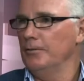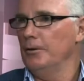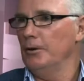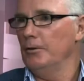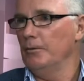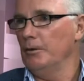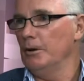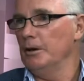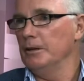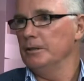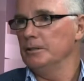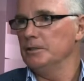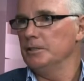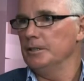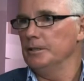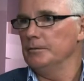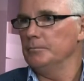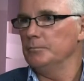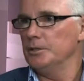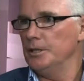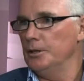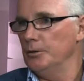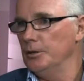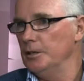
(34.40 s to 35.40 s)
a very, very
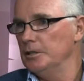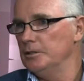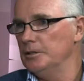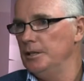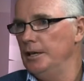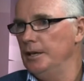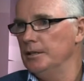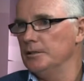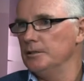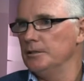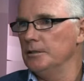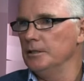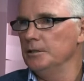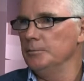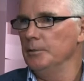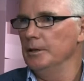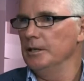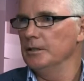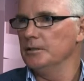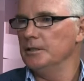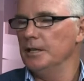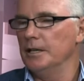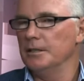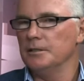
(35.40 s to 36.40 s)
serious test, his
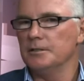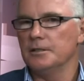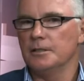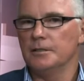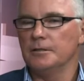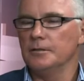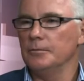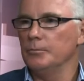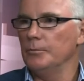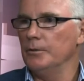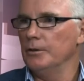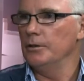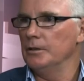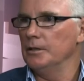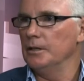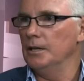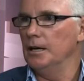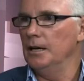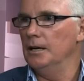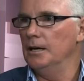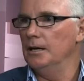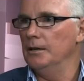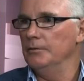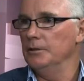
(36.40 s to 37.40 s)
biggest test
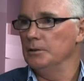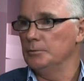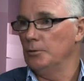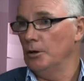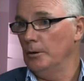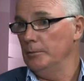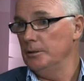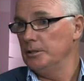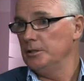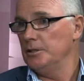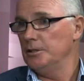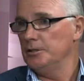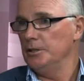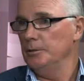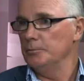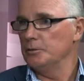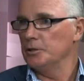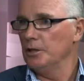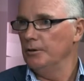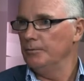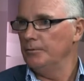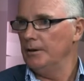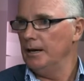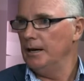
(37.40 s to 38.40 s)
of his prime ministership
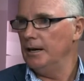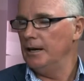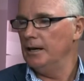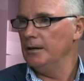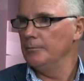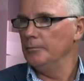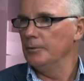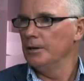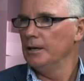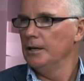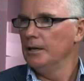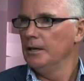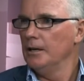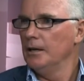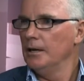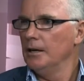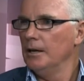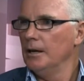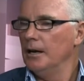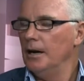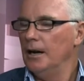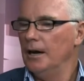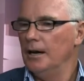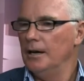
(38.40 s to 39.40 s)
so far,
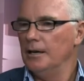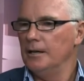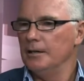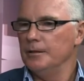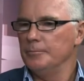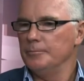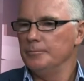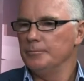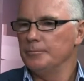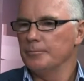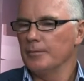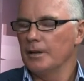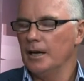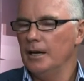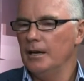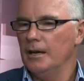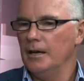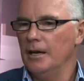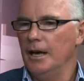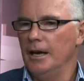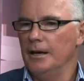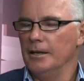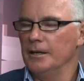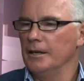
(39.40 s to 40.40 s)
and
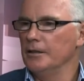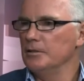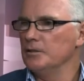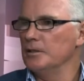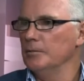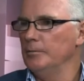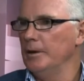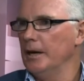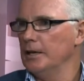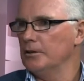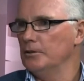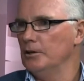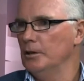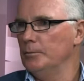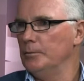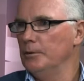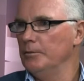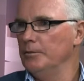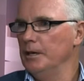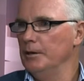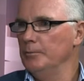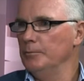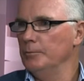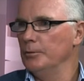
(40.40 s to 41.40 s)
against the backdrop
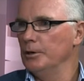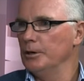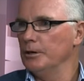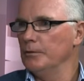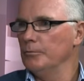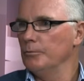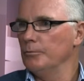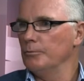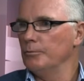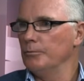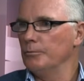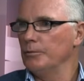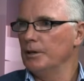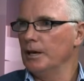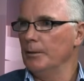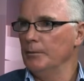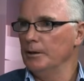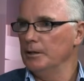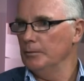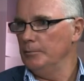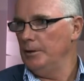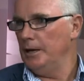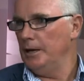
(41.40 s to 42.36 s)
of him coming to